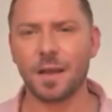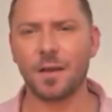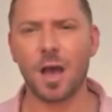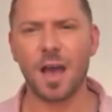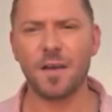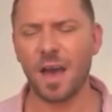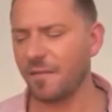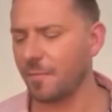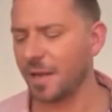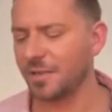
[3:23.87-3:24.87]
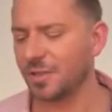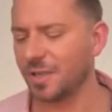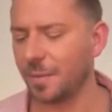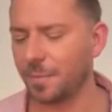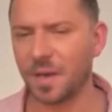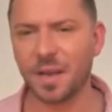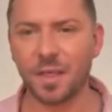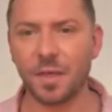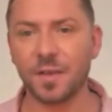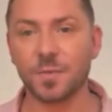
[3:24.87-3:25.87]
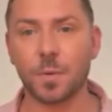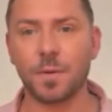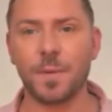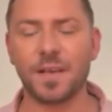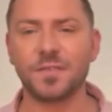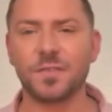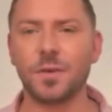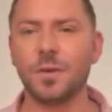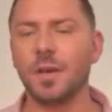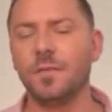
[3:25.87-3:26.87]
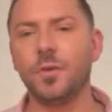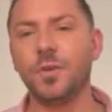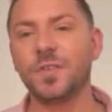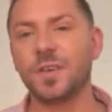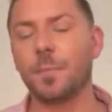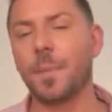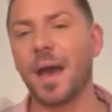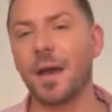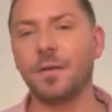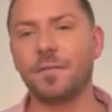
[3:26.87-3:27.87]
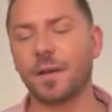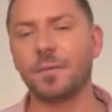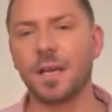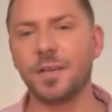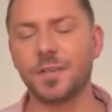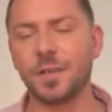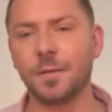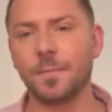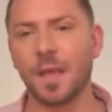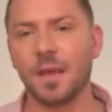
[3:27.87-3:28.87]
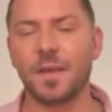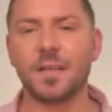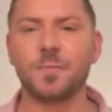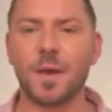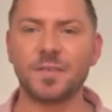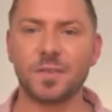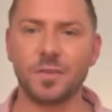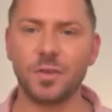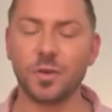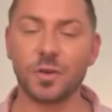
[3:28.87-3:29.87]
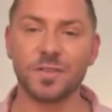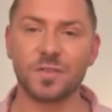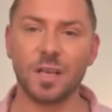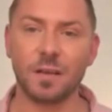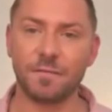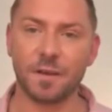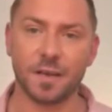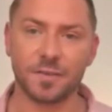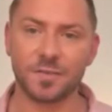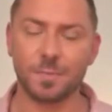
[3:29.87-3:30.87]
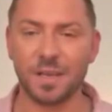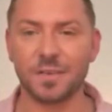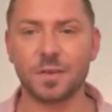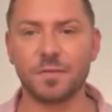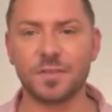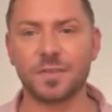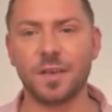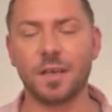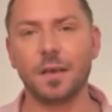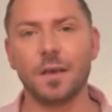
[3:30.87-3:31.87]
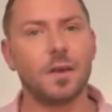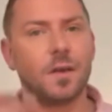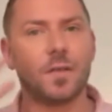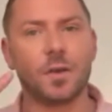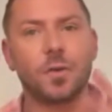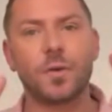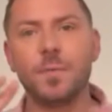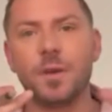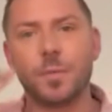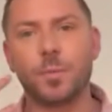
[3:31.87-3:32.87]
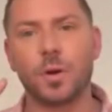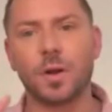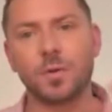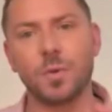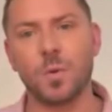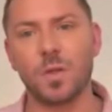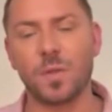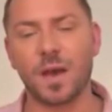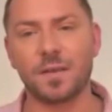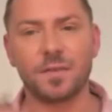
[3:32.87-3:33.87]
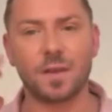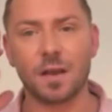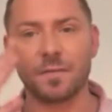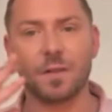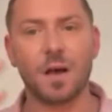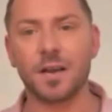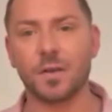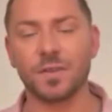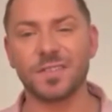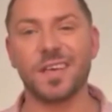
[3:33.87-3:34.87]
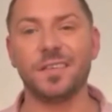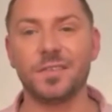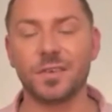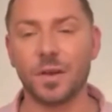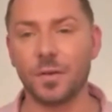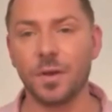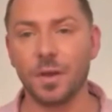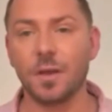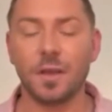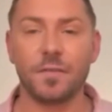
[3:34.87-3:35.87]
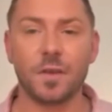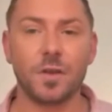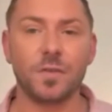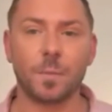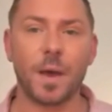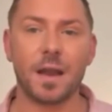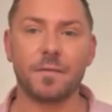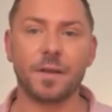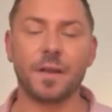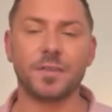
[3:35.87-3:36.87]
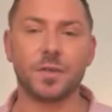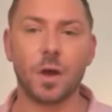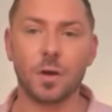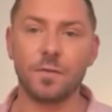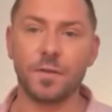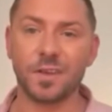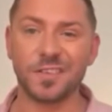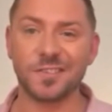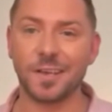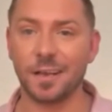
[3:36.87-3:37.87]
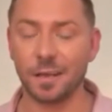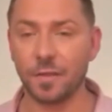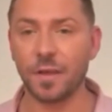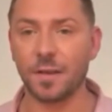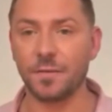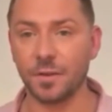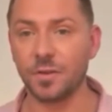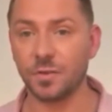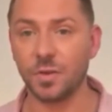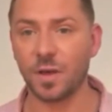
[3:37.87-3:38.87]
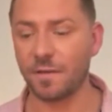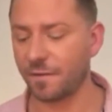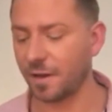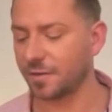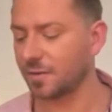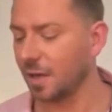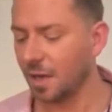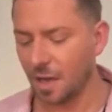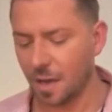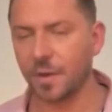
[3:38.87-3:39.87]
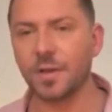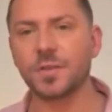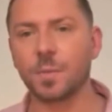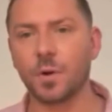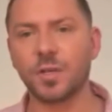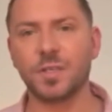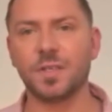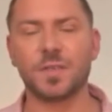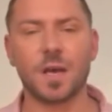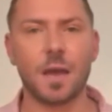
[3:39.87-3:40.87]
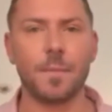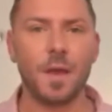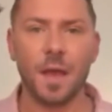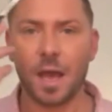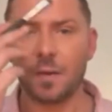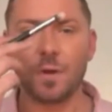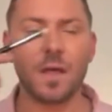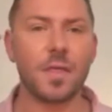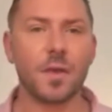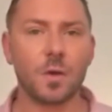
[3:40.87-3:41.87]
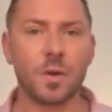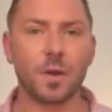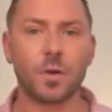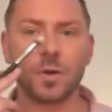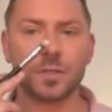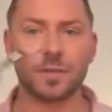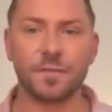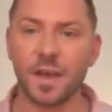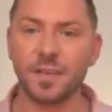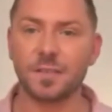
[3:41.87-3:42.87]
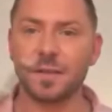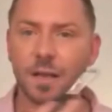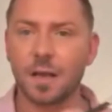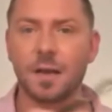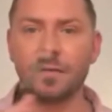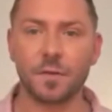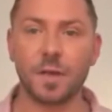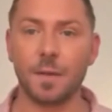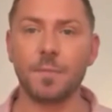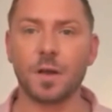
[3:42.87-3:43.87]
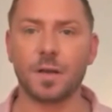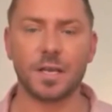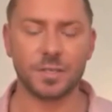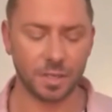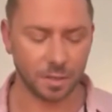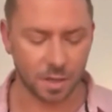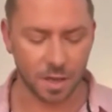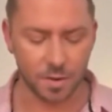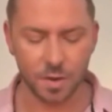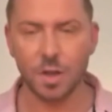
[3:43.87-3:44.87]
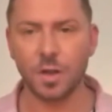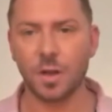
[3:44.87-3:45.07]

Now I haven't mentioned it, but I think it's probably best to, if you're using a powder foundation, then it's best to do your concealer first, because obviously the creamier the product, we want that to kind of glide on the skin. So if you're going to use a powder foundation over your concealer, then you do that first. I'm going to use a brush this time, and rather than going across the face in that kind of Kim Kardashian glow,